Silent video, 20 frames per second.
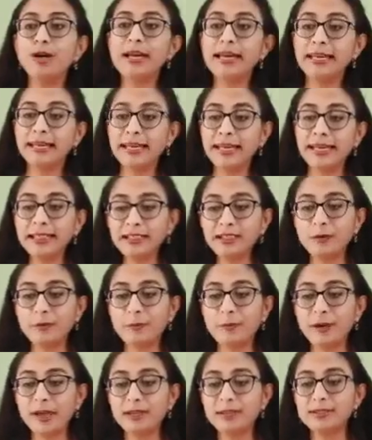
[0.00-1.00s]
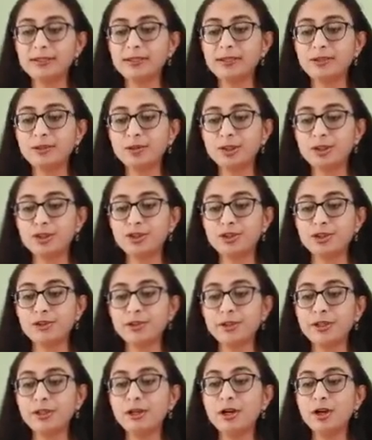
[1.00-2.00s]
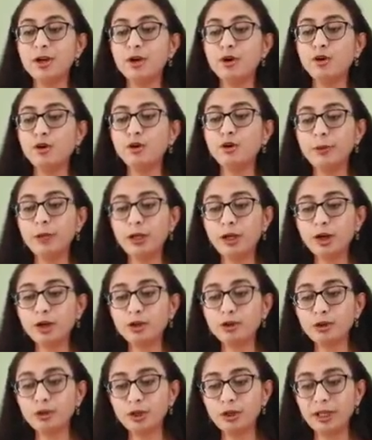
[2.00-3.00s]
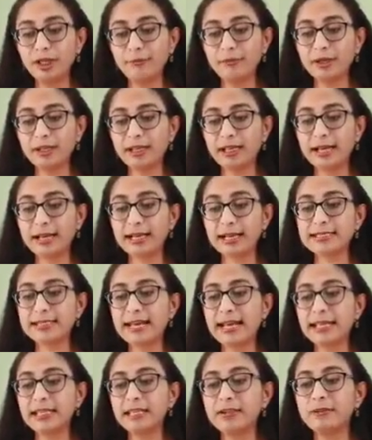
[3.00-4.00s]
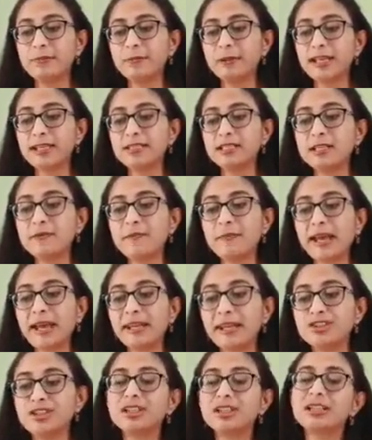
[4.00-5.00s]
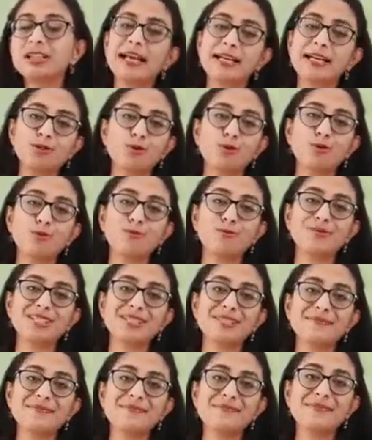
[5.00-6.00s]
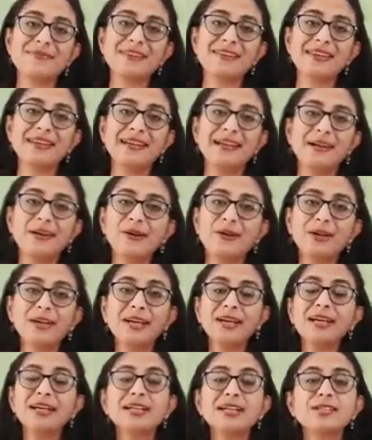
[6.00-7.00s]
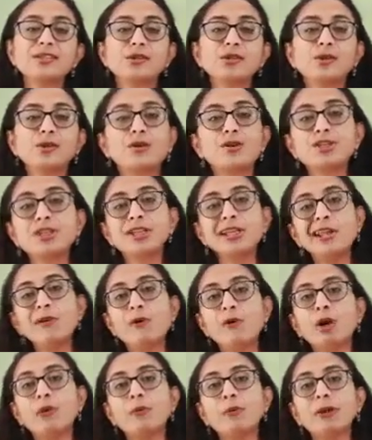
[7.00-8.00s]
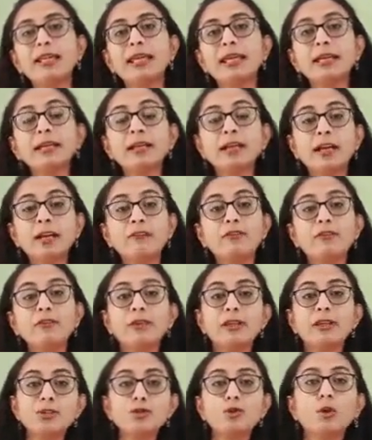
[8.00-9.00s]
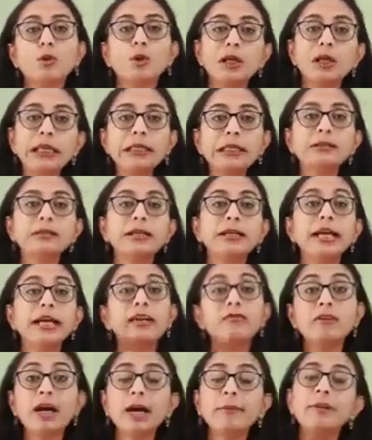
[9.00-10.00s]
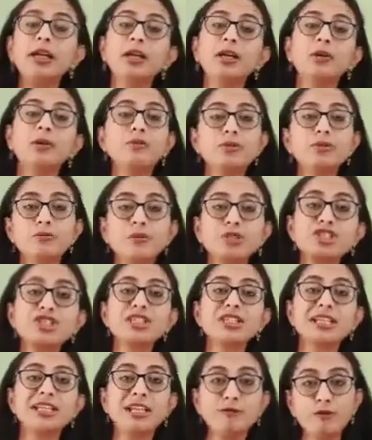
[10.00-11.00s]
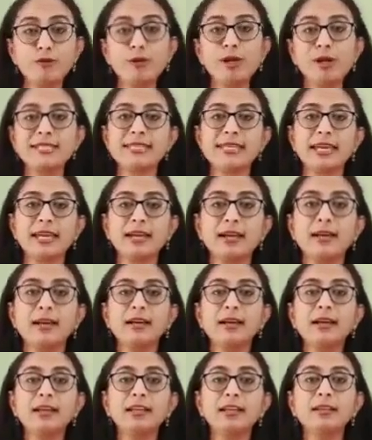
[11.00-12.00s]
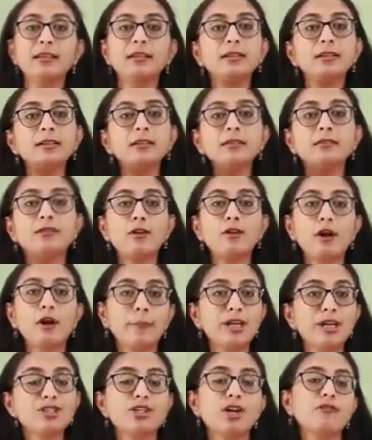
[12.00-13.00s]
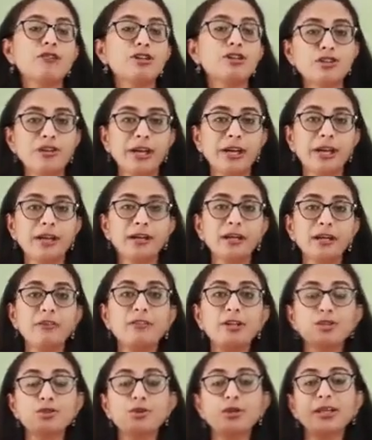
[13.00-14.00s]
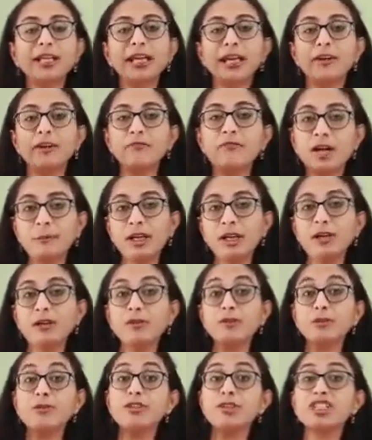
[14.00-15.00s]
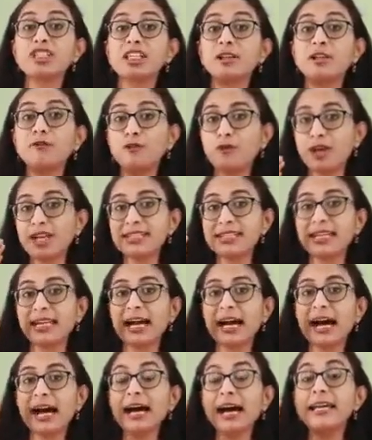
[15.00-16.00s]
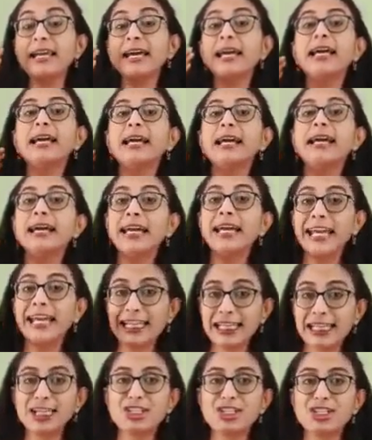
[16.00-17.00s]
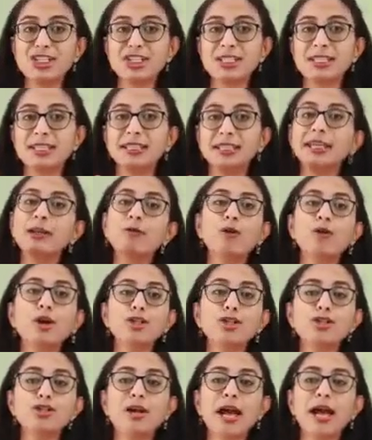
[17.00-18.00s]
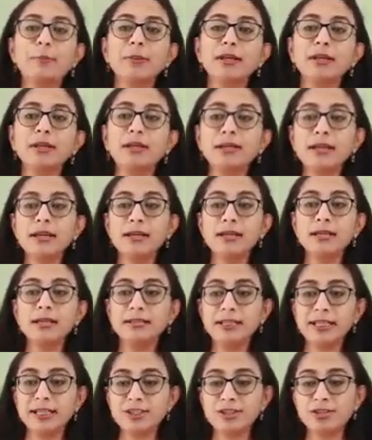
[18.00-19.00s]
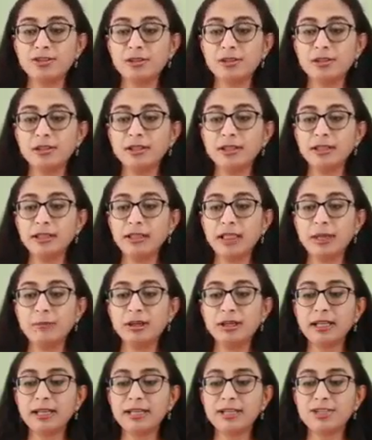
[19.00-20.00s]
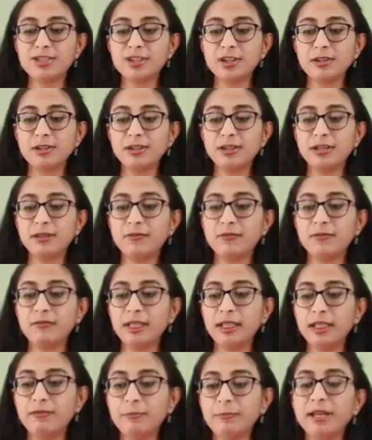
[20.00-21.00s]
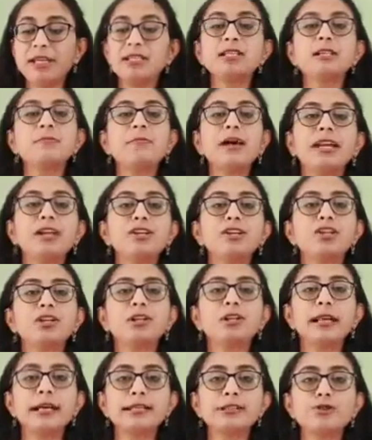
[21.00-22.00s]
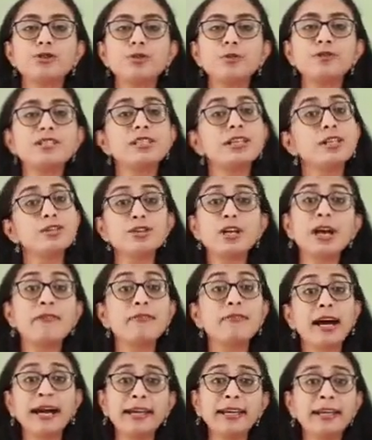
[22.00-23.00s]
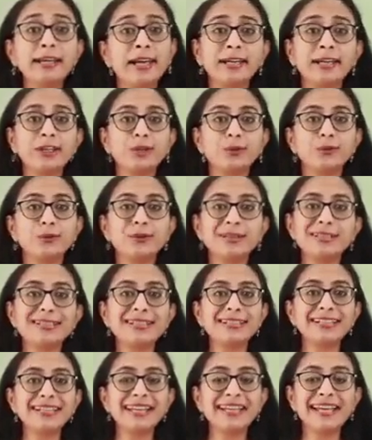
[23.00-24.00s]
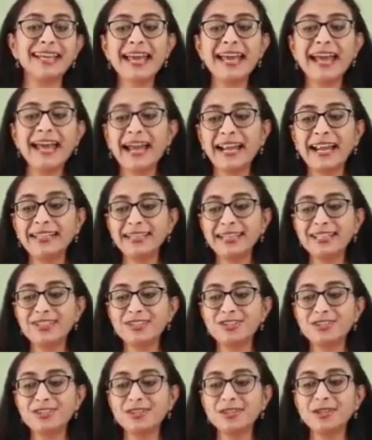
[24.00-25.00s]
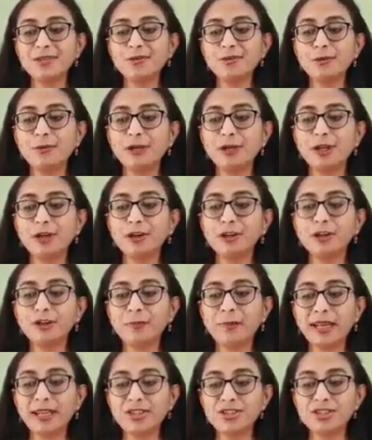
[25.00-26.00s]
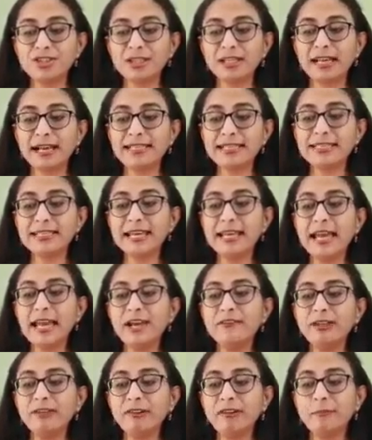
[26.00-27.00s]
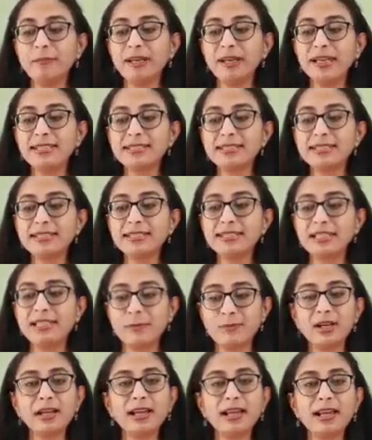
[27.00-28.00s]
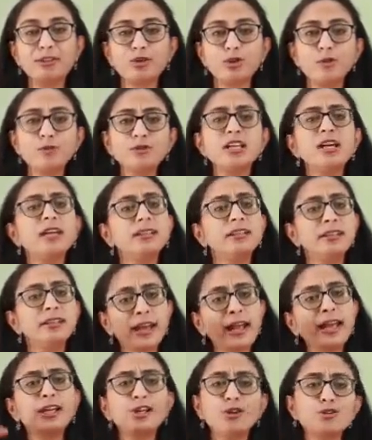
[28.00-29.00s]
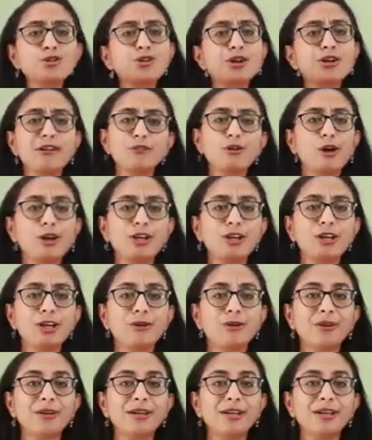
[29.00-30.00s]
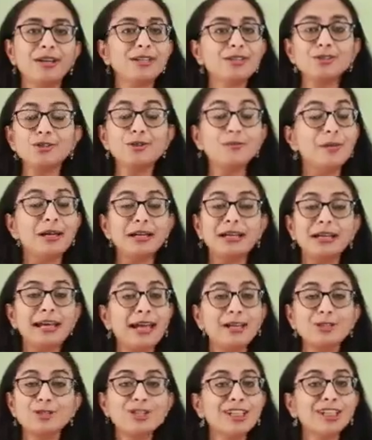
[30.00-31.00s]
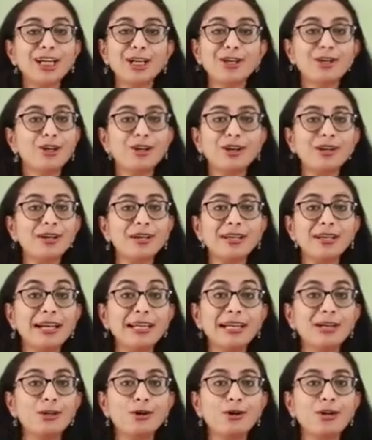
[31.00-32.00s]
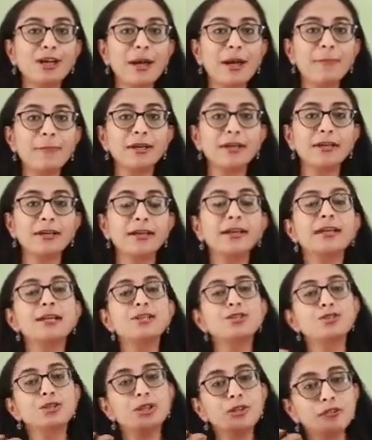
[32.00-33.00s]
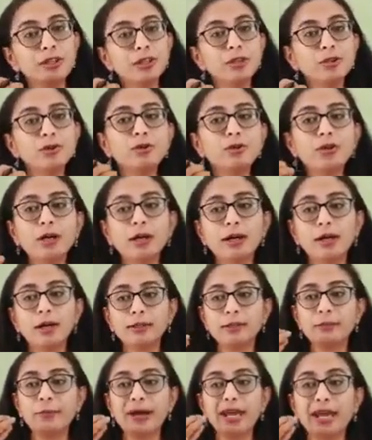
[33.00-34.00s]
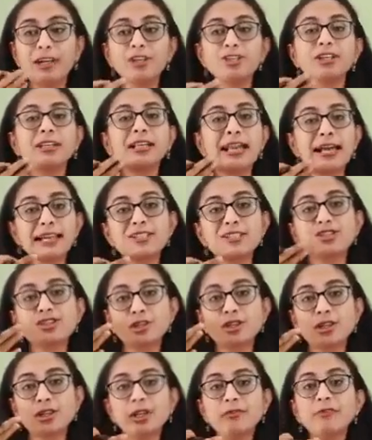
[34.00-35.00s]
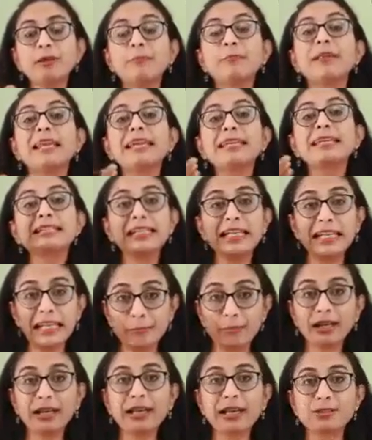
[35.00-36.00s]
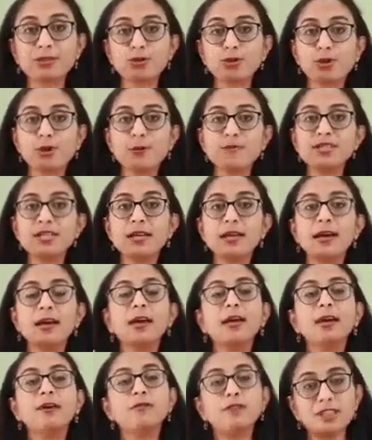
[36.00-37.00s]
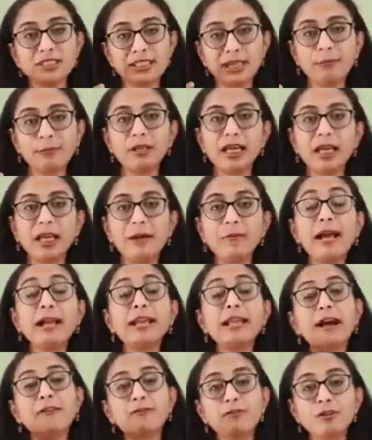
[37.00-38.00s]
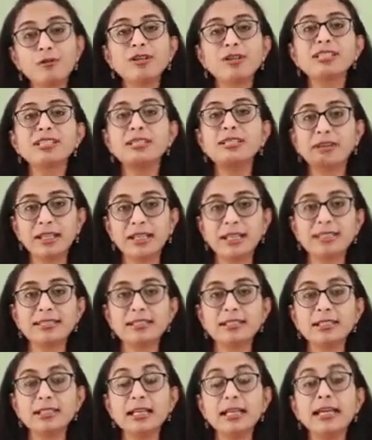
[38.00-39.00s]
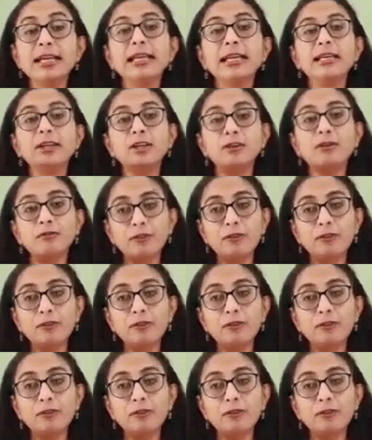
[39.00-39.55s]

in comparison to the children who belonged to labor class and they were placed in managerial class homes. Okay, so originally what we think, if it is only the environment which is influencing the formation of a trait, if it is only environment which is influencing our intelligence, then what should happen? These children, the labor class children, when they were placed in managerial class homes, they should have high IQ, isn't it? And these children who belong to managerial class, when they were placed in this labor class homes, their IQ should have gone down. So, but actually that did not happen. So even though the managerial class children were placed in labor class homes for some time and afterwards they were tested, we